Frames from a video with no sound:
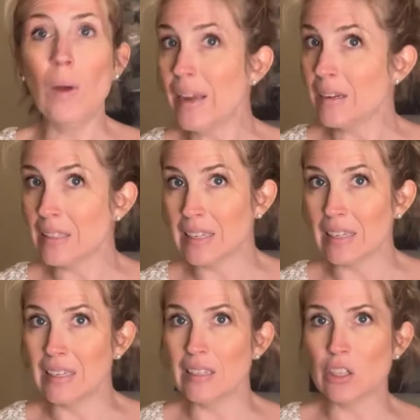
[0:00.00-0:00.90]

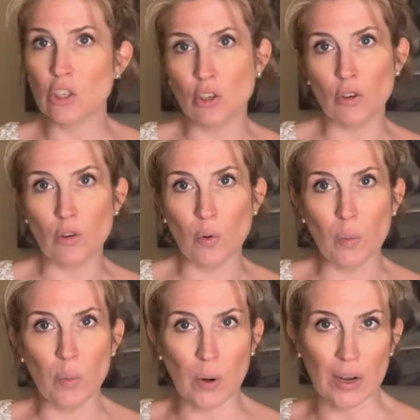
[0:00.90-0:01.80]
weaknesses
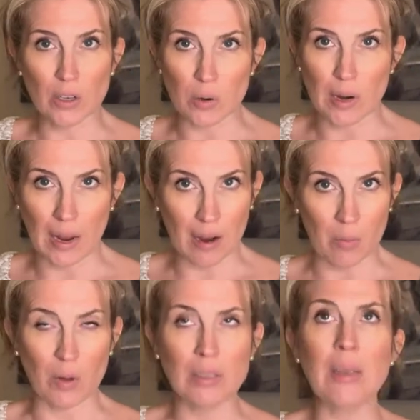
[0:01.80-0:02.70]
to predatory
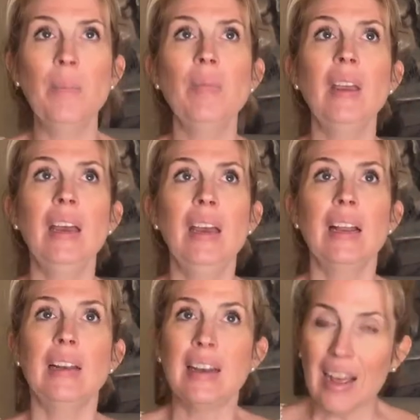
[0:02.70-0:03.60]
animals.
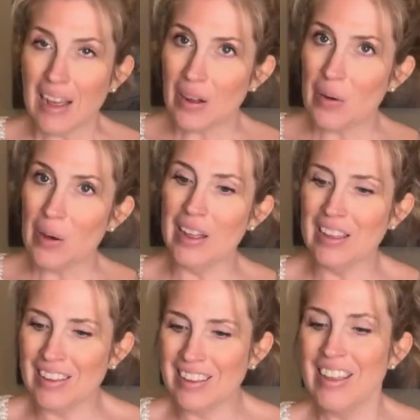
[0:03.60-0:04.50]
Now,
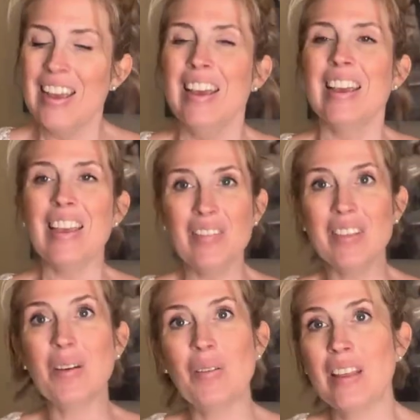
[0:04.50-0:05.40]

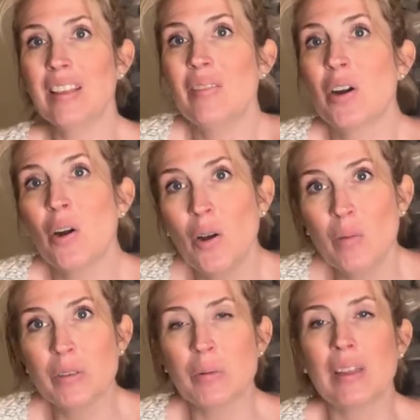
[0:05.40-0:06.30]
even though they live in our
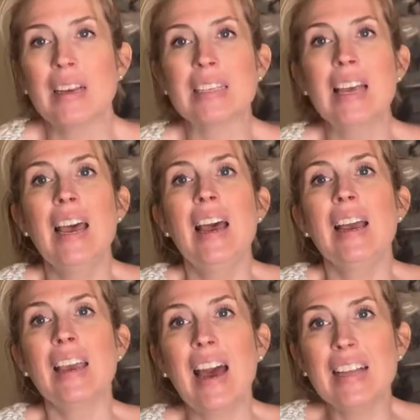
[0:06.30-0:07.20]
homes with us,
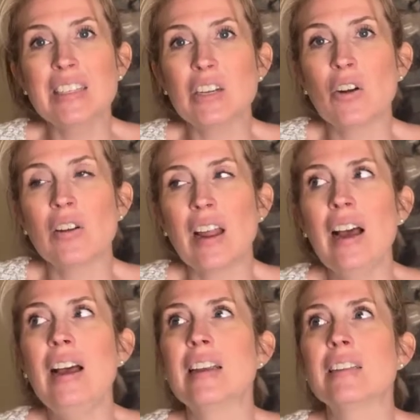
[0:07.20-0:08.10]
cats are
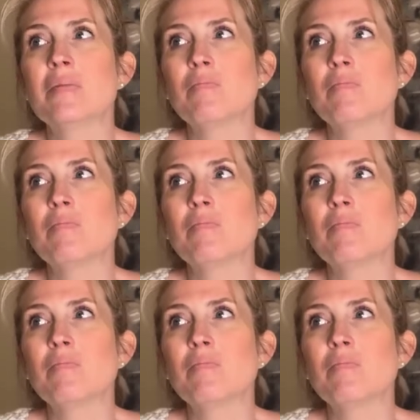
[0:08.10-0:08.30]
not